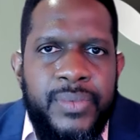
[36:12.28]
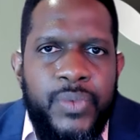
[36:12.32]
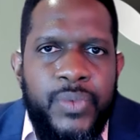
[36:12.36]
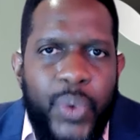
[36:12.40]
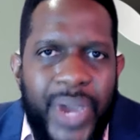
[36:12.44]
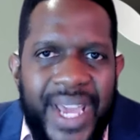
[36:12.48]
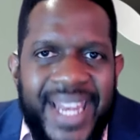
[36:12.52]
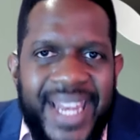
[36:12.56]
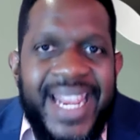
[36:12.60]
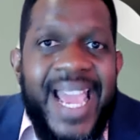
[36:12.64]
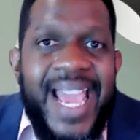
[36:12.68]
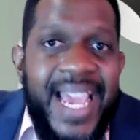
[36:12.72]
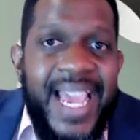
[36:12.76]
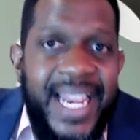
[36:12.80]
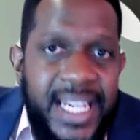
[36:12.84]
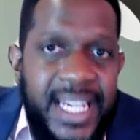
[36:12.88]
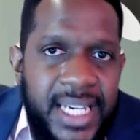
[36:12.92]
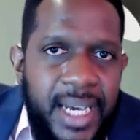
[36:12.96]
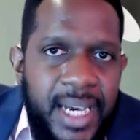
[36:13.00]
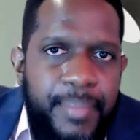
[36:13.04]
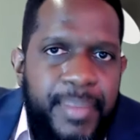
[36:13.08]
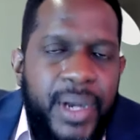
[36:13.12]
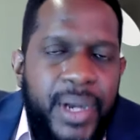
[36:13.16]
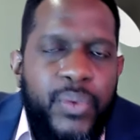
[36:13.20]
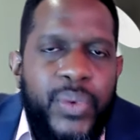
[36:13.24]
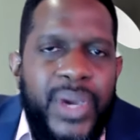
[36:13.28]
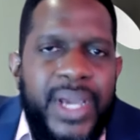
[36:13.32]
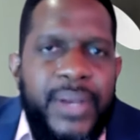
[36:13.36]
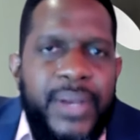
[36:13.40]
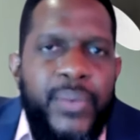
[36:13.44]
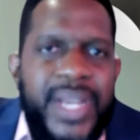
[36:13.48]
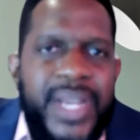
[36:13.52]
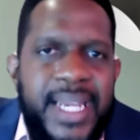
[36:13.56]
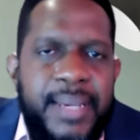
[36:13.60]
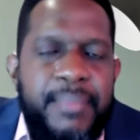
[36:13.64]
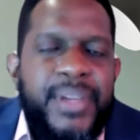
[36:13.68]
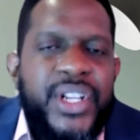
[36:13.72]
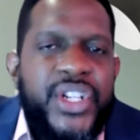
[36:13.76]
Where they end up and where,
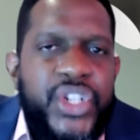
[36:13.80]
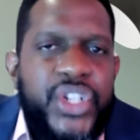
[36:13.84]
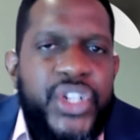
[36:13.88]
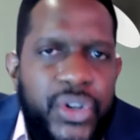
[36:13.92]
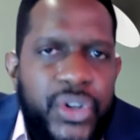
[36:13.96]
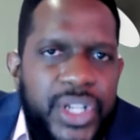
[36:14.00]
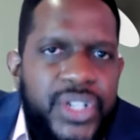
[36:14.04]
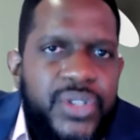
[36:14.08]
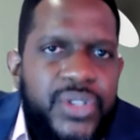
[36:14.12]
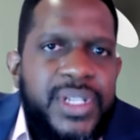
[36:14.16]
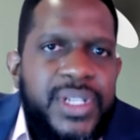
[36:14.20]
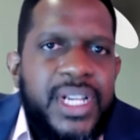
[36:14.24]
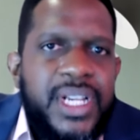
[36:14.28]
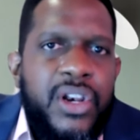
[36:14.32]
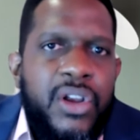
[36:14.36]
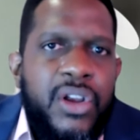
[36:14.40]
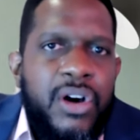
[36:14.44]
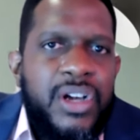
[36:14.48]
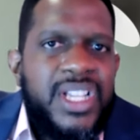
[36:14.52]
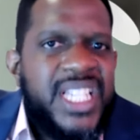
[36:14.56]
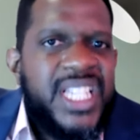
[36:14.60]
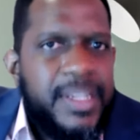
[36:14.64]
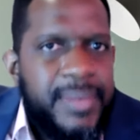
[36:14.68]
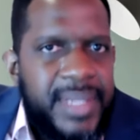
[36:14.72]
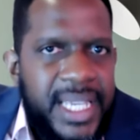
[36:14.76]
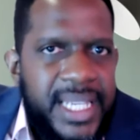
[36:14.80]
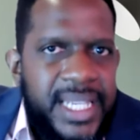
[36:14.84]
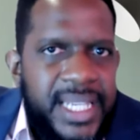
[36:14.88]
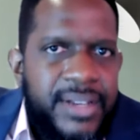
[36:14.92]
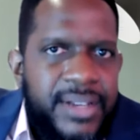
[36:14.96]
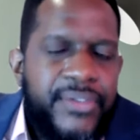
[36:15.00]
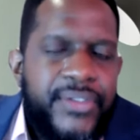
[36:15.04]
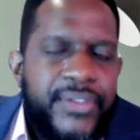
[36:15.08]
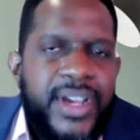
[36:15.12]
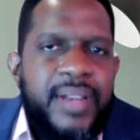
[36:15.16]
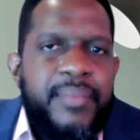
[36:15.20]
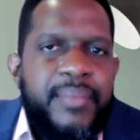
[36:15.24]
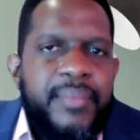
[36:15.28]
where they mature to in the long term is a
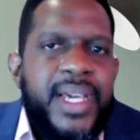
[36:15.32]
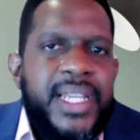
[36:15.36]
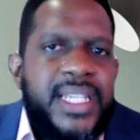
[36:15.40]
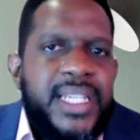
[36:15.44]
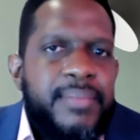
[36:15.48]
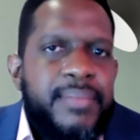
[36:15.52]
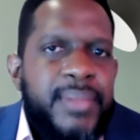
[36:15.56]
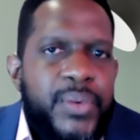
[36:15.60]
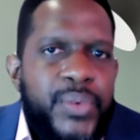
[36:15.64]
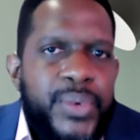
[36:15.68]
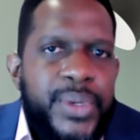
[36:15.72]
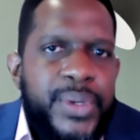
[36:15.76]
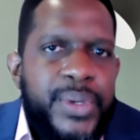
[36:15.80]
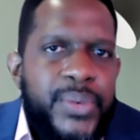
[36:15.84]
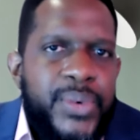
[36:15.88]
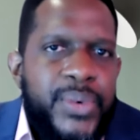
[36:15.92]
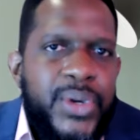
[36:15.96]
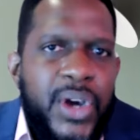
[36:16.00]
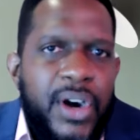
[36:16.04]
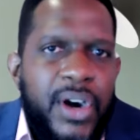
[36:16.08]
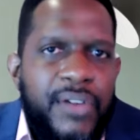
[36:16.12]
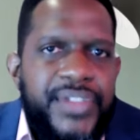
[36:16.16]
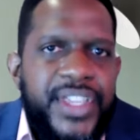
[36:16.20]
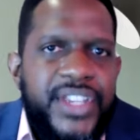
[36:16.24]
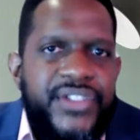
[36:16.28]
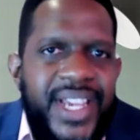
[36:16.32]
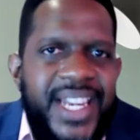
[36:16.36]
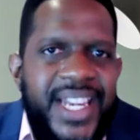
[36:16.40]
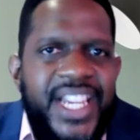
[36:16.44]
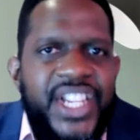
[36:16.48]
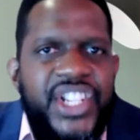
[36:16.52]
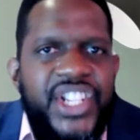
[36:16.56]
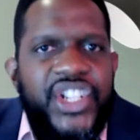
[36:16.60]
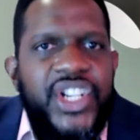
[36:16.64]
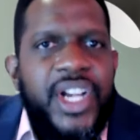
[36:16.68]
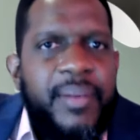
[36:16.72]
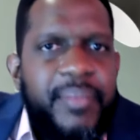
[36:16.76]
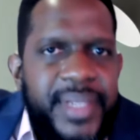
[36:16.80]
different matter. But we, we often try to
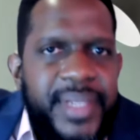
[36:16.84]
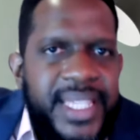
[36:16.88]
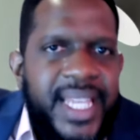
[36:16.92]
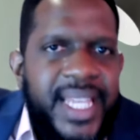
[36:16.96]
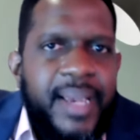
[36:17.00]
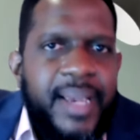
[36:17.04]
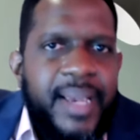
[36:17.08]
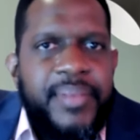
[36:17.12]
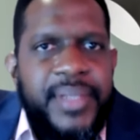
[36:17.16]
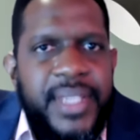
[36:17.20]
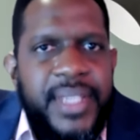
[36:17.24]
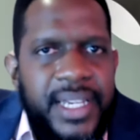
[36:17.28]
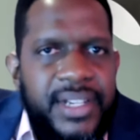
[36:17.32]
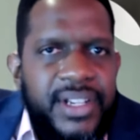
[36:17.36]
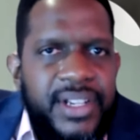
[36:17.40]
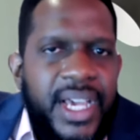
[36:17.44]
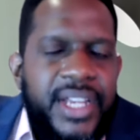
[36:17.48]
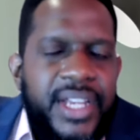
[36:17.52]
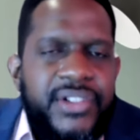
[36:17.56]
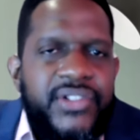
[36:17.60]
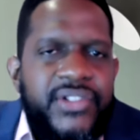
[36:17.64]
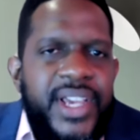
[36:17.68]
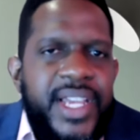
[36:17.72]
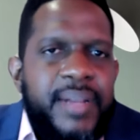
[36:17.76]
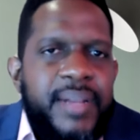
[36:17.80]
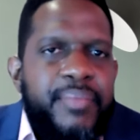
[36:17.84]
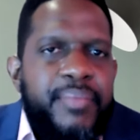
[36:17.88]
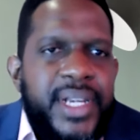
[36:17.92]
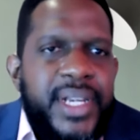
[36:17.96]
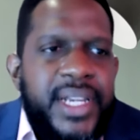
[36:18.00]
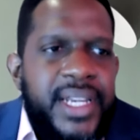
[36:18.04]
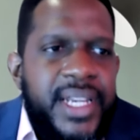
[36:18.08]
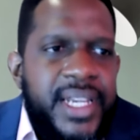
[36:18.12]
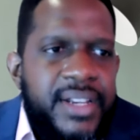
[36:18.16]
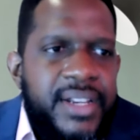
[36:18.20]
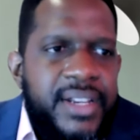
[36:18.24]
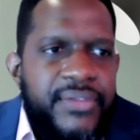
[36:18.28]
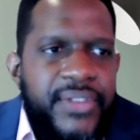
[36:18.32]
jump steps and, and try to put
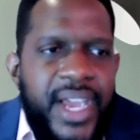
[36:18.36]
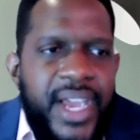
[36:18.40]
it in the